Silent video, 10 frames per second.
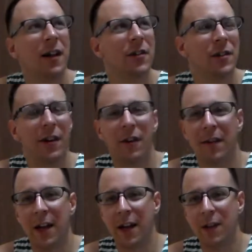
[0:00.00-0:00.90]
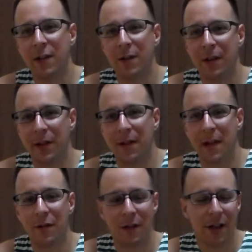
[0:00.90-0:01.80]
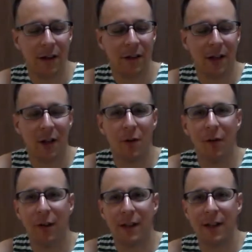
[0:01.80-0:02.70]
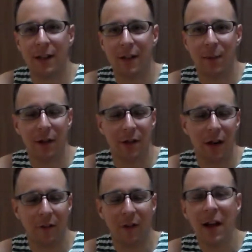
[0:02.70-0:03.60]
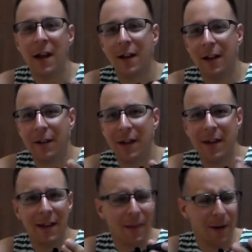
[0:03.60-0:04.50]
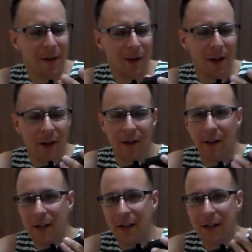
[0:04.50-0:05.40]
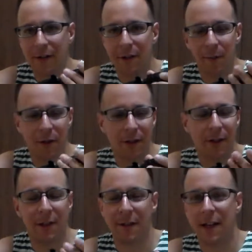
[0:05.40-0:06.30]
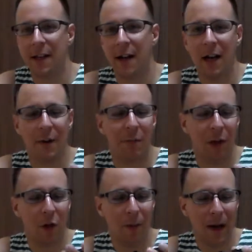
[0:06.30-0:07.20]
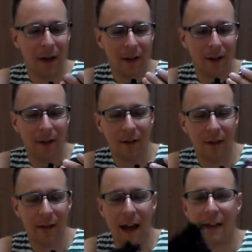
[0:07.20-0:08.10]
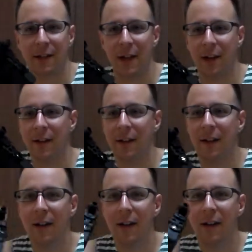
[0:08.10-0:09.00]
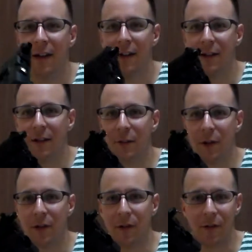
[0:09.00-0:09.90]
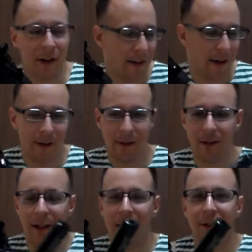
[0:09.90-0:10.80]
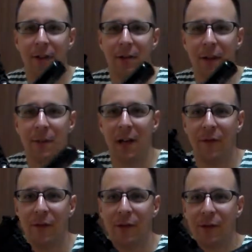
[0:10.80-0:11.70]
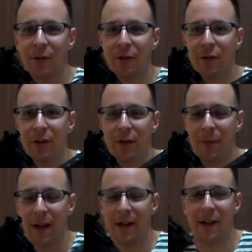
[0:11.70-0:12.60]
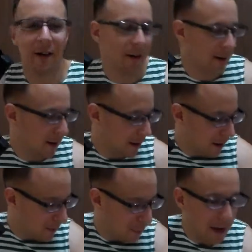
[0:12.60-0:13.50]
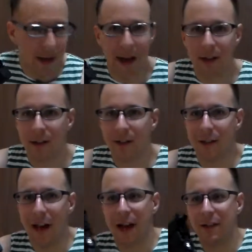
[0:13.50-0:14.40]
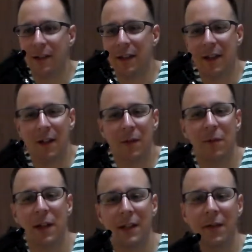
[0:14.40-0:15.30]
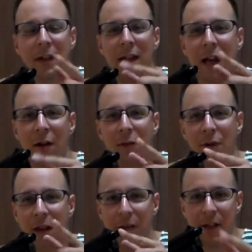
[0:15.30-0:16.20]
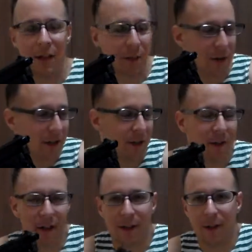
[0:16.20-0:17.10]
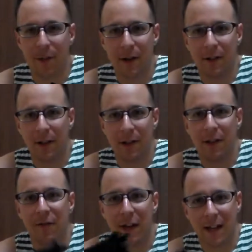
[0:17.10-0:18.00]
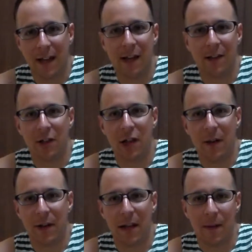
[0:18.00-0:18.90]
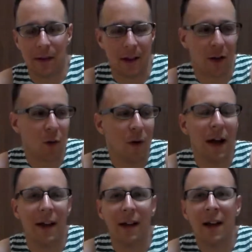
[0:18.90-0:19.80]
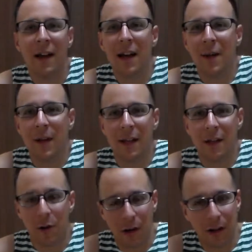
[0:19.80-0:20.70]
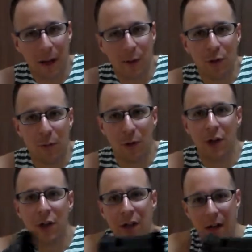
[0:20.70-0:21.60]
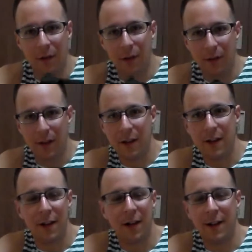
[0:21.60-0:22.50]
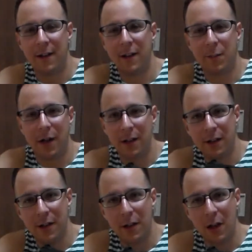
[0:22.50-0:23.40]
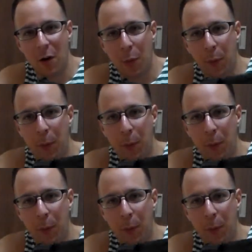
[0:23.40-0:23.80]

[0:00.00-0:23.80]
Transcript: $100 range, so about 10,000 yen or so, but we're going to take the suppressor off. Now the key thing about this gun is actually the suppressor. This is a non-blowback gas gun. There's a little suppressor thread there, and this light also comes off if you unscrew this little peg here. But yeah, so it's actually relatively loud without the suppressor, and the suppressor actually does a fantastic job at keeping the gun quiet, meaning you can climb into a bush, and with only this gun and a suppressor, you can go